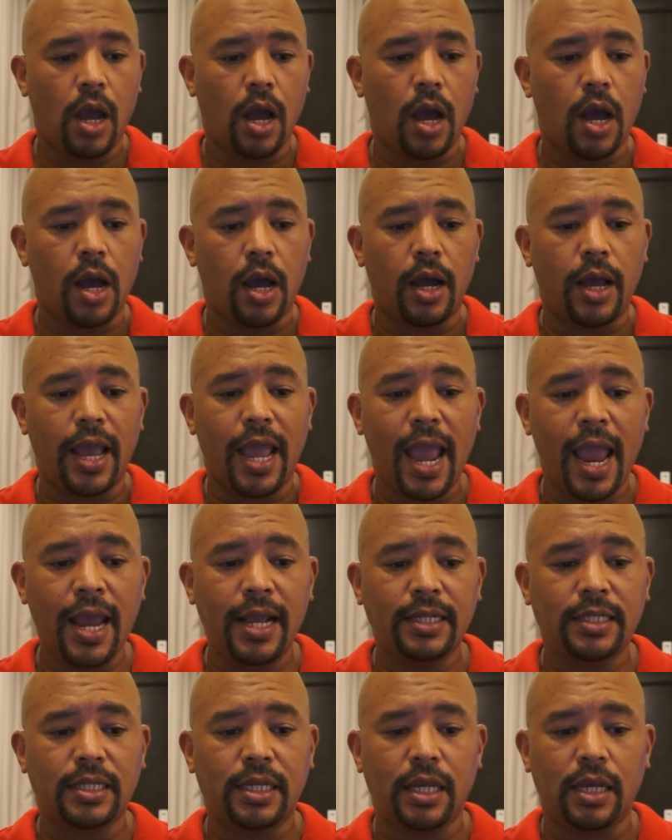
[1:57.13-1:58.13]
Uh,
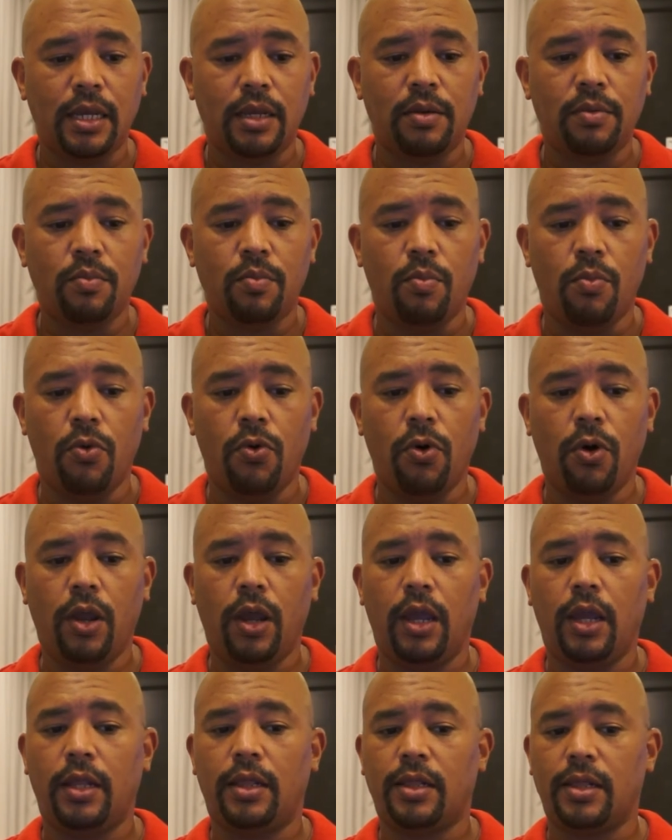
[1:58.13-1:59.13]
18,
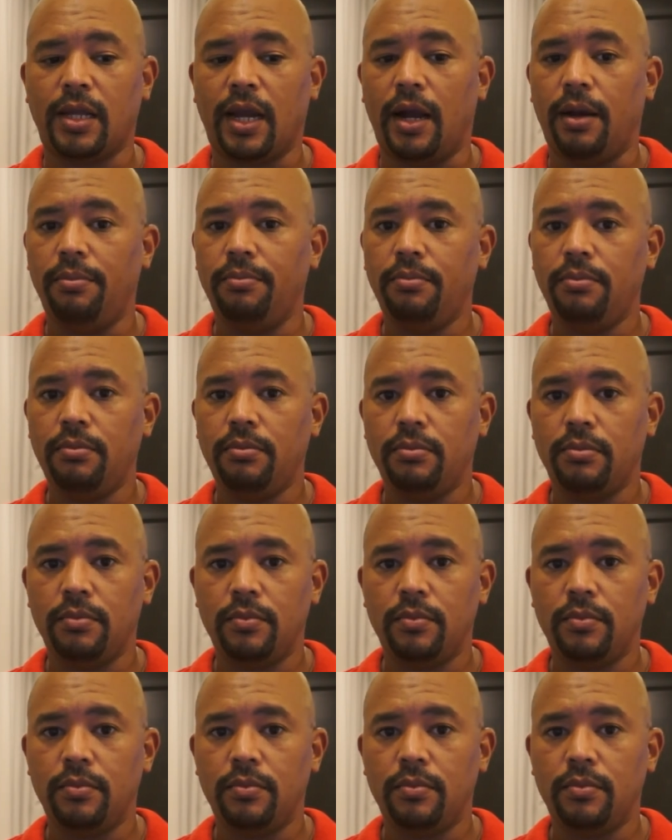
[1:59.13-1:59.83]
mui tam.